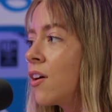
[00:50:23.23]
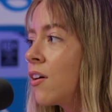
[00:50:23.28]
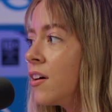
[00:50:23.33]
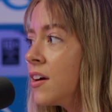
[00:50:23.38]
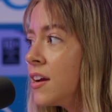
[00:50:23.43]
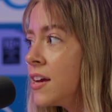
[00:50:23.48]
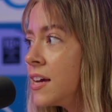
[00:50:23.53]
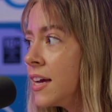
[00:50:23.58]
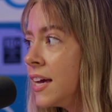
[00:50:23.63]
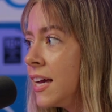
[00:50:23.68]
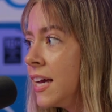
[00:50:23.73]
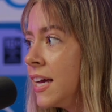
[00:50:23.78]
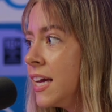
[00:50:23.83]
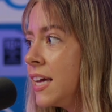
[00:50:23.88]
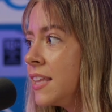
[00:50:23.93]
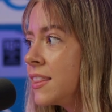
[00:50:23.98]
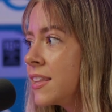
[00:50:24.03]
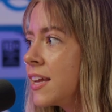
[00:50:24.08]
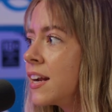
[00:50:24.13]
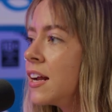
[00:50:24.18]
not,
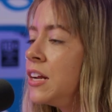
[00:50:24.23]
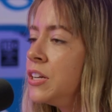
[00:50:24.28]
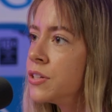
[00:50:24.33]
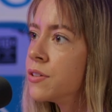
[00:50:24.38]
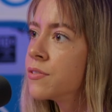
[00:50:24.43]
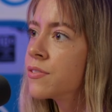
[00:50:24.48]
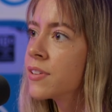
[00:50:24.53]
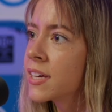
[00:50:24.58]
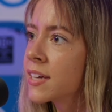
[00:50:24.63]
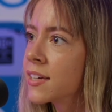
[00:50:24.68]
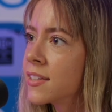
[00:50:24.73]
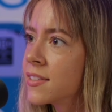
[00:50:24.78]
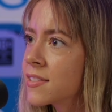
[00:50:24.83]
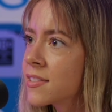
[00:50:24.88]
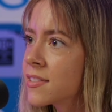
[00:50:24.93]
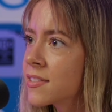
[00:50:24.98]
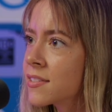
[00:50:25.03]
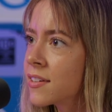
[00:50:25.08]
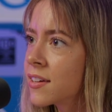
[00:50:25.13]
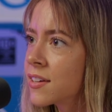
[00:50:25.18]
then I do think
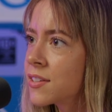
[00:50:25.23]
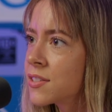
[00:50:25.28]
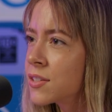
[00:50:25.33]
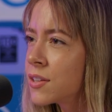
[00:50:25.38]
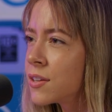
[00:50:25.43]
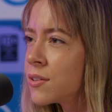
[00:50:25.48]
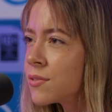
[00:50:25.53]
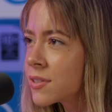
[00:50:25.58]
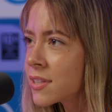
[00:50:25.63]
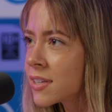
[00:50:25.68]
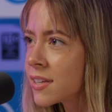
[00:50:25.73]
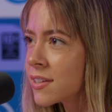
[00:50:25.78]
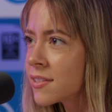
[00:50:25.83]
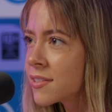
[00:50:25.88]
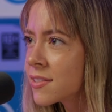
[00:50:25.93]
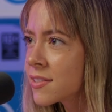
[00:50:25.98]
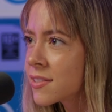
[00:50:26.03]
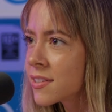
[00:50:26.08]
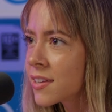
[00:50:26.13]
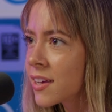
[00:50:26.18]
it's
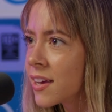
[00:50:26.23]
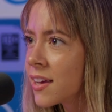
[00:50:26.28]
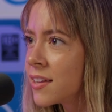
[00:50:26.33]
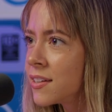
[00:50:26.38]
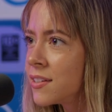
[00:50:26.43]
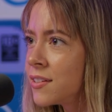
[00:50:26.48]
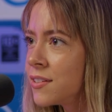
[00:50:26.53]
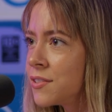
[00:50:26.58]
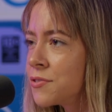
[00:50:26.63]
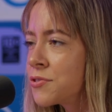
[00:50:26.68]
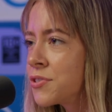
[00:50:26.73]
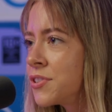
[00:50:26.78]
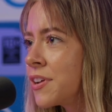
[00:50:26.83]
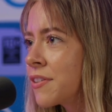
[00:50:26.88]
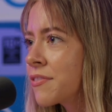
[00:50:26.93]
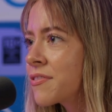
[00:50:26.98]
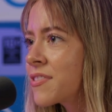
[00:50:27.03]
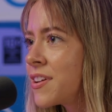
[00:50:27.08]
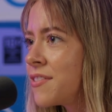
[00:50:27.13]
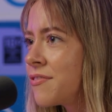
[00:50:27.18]
excuses, and you should
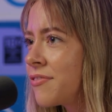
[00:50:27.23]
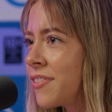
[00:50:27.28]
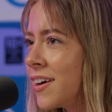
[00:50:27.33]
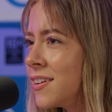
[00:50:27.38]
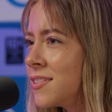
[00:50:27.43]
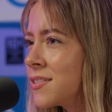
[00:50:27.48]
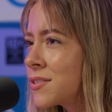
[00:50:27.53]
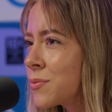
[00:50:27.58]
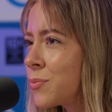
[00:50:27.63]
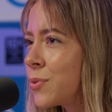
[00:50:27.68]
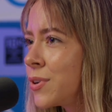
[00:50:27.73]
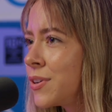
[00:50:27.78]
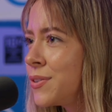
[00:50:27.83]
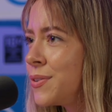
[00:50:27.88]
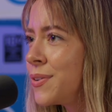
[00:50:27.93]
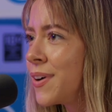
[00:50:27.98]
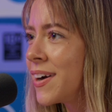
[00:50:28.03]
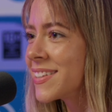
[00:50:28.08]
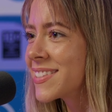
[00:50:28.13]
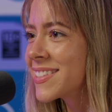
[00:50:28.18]
definitely find someone
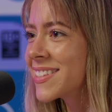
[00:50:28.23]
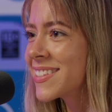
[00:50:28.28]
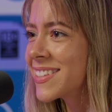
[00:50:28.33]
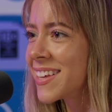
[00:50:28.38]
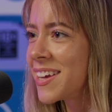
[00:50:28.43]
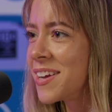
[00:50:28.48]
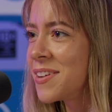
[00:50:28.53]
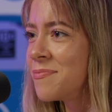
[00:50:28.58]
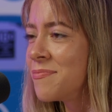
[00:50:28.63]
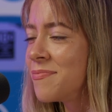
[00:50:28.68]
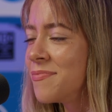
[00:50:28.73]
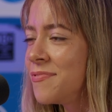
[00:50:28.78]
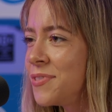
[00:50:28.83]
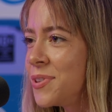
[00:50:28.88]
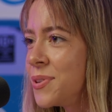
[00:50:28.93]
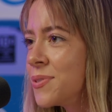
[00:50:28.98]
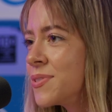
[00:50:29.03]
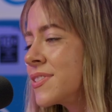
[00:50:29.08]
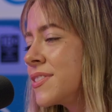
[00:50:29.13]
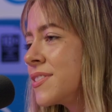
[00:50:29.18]
who has the same
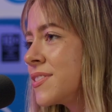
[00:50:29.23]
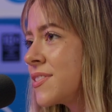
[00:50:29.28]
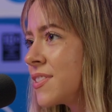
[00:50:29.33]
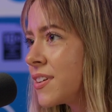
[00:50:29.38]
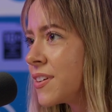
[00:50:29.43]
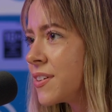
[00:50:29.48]
views as